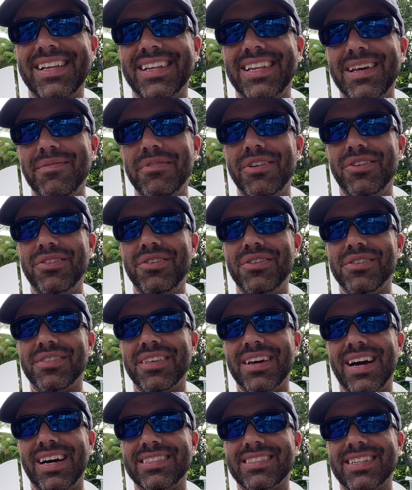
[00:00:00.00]
Let me know your
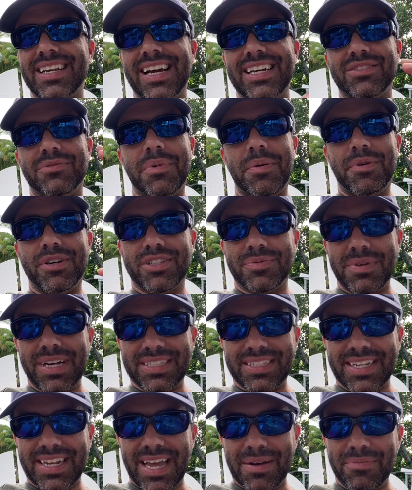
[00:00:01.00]
thoughts, guys. Remember to
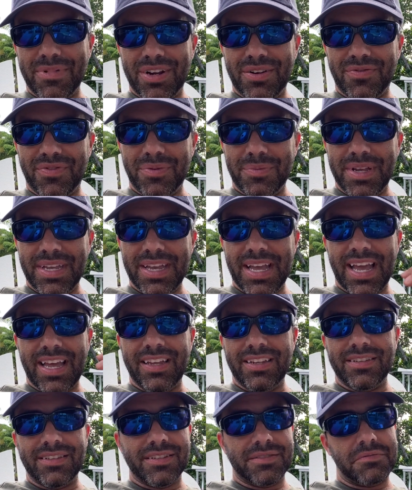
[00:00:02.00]
smash the like button for me
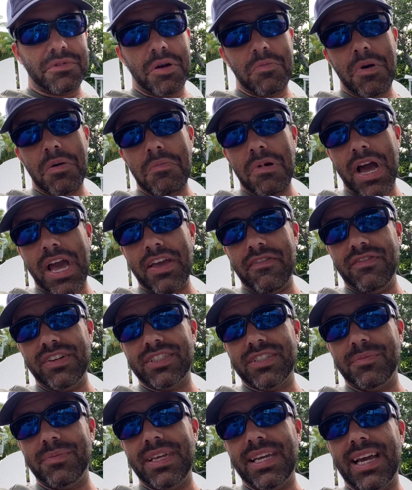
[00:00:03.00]
and come on by and
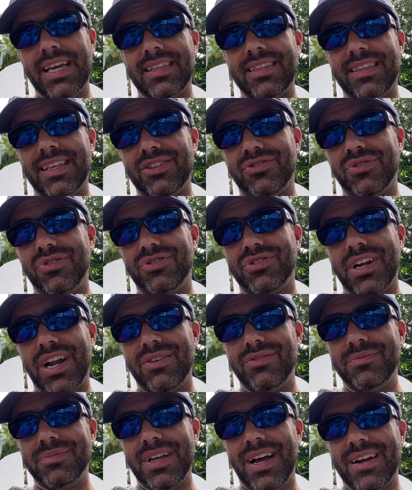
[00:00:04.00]
visit me at the
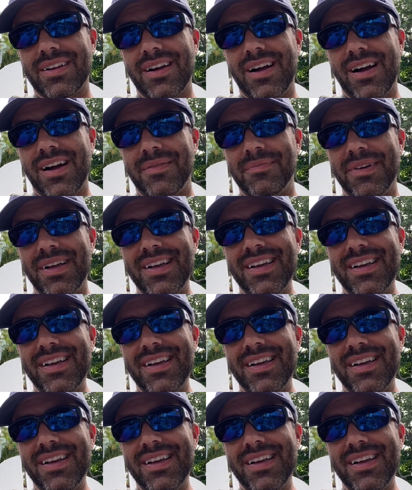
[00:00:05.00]
daytraderchatroom.com.